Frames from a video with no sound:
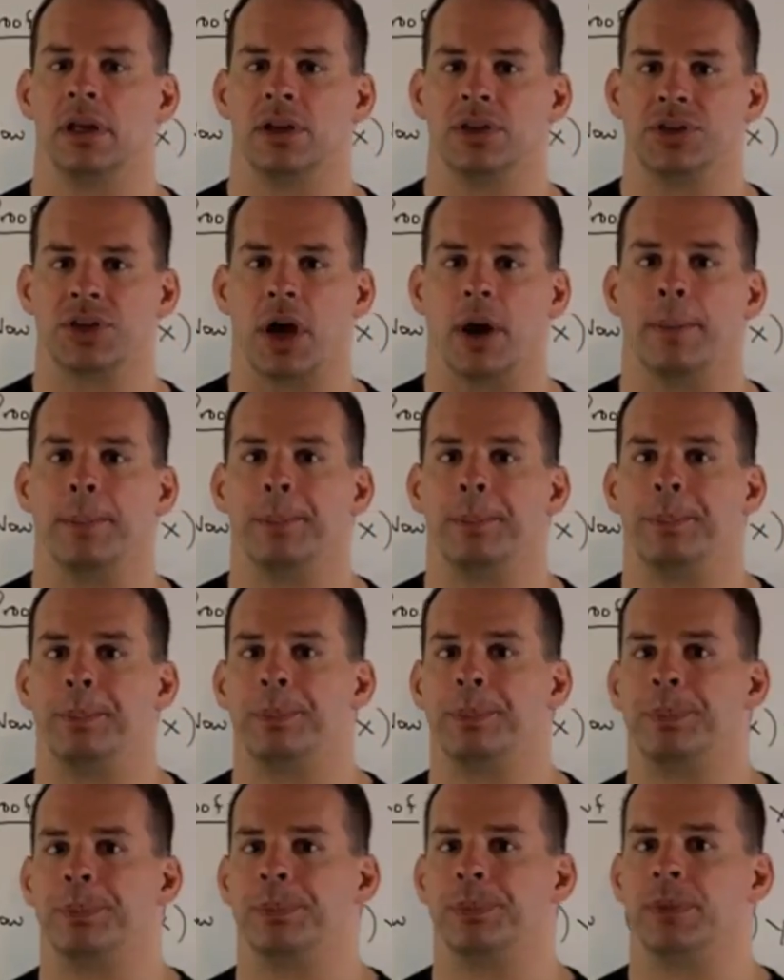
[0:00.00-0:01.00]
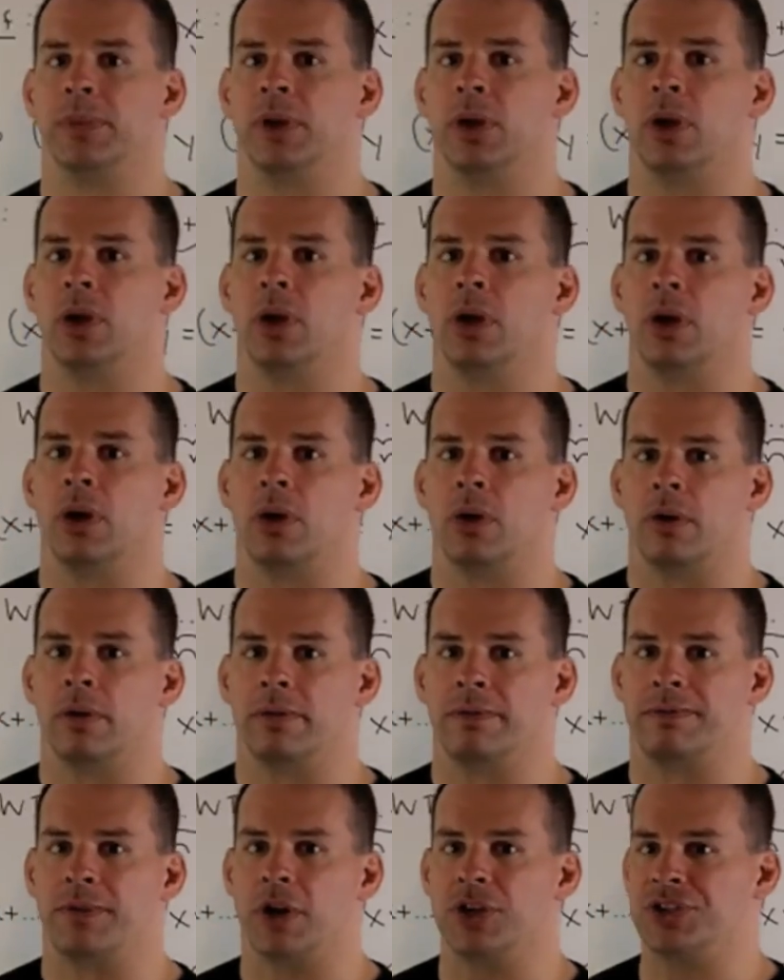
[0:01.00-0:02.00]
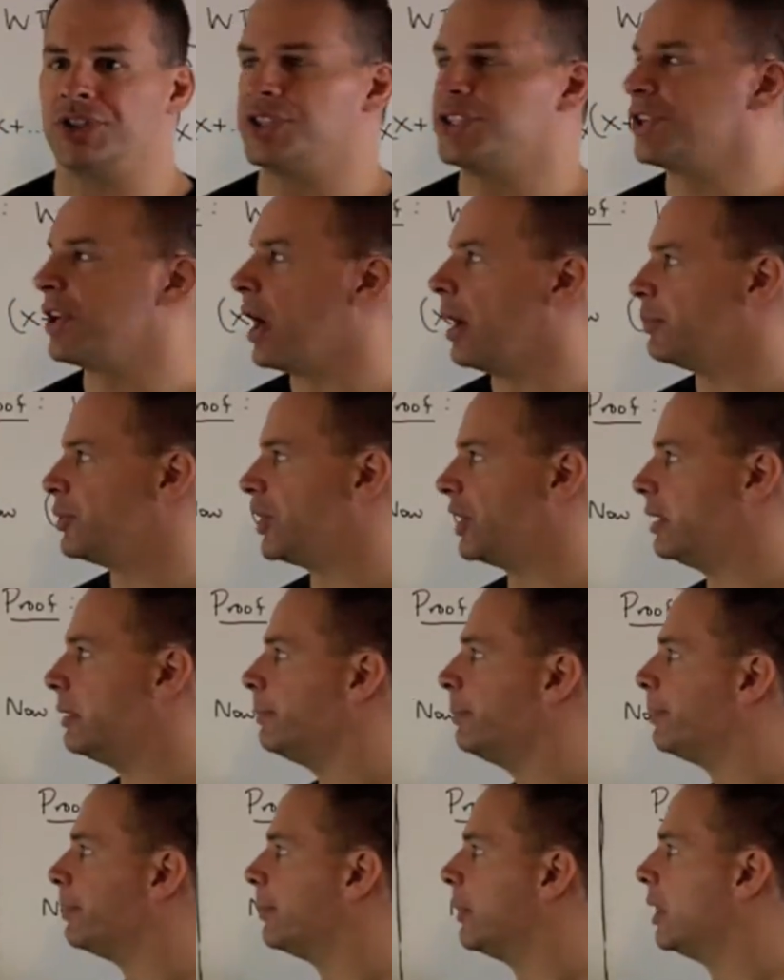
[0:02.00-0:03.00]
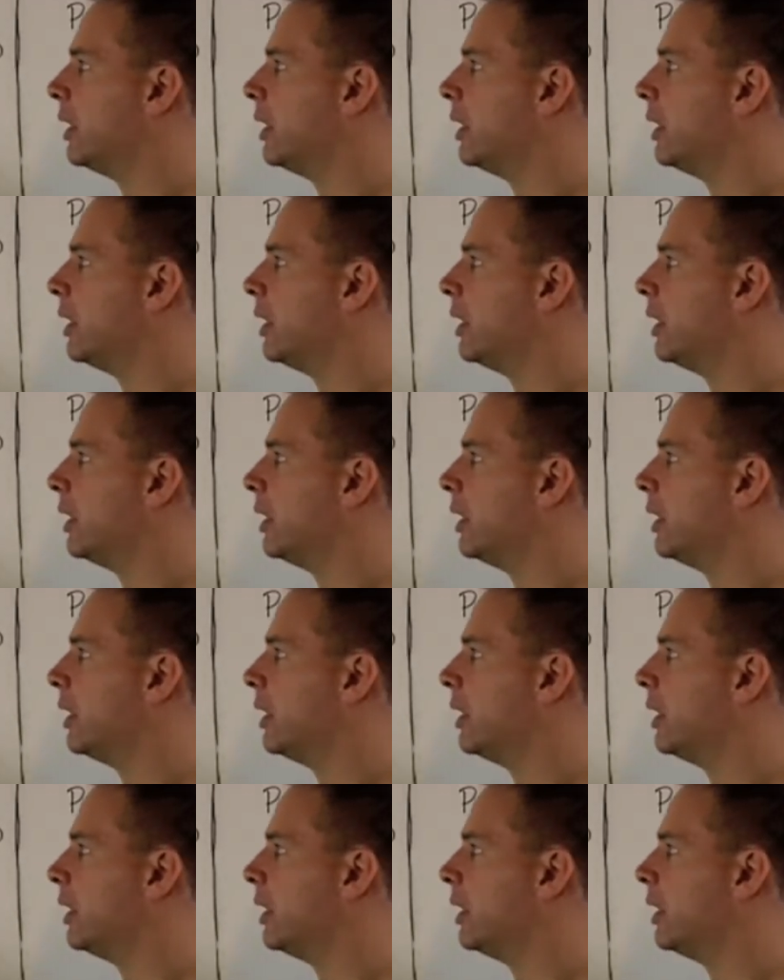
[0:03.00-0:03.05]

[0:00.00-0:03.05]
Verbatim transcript: So, first assumption,